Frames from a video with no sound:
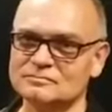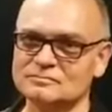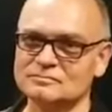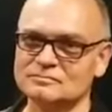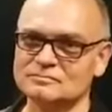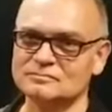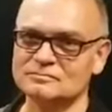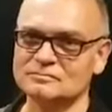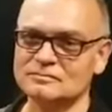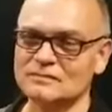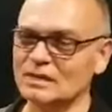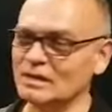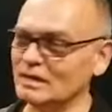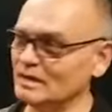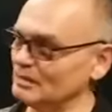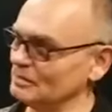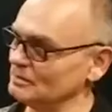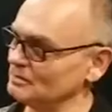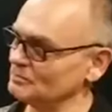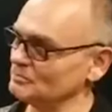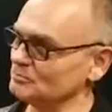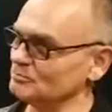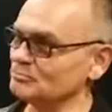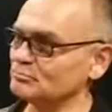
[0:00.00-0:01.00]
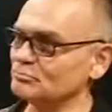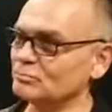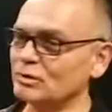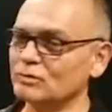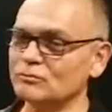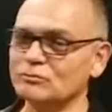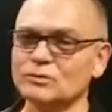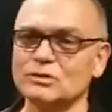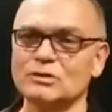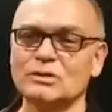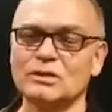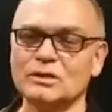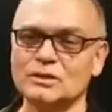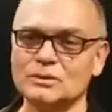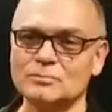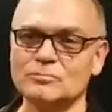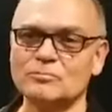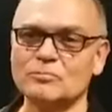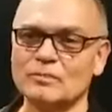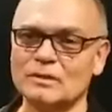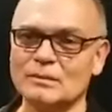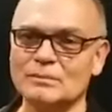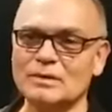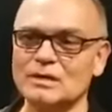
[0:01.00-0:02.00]
Uh, perfectly. I
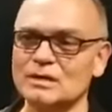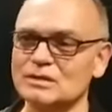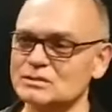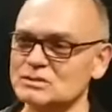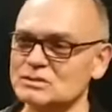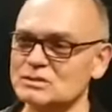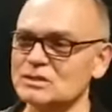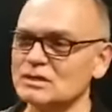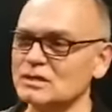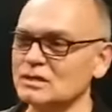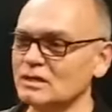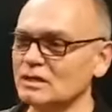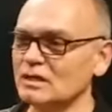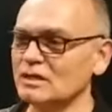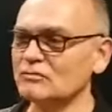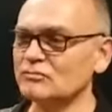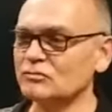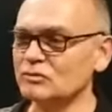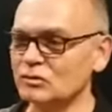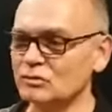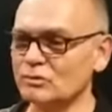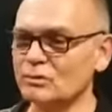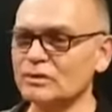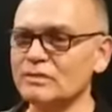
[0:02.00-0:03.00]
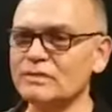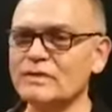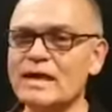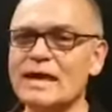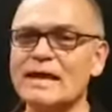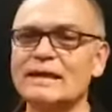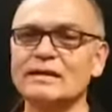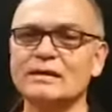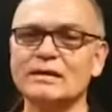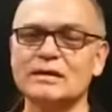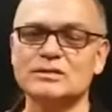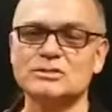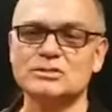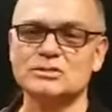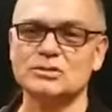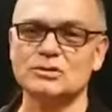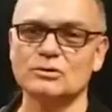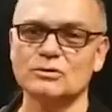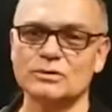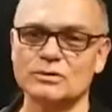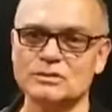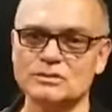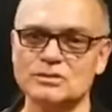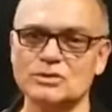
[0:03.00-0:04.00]
mean, it's if you're in that niche, there is
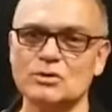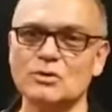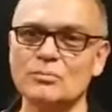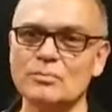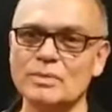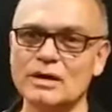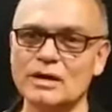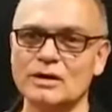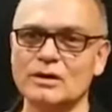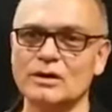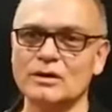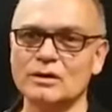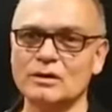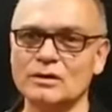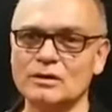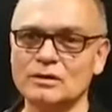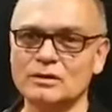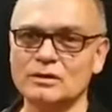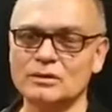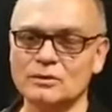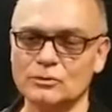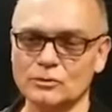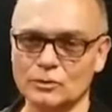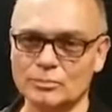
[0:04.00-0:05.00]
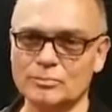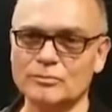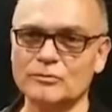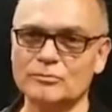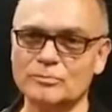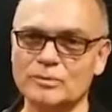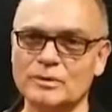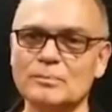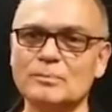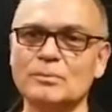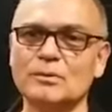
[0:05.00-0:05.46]
no better group of people.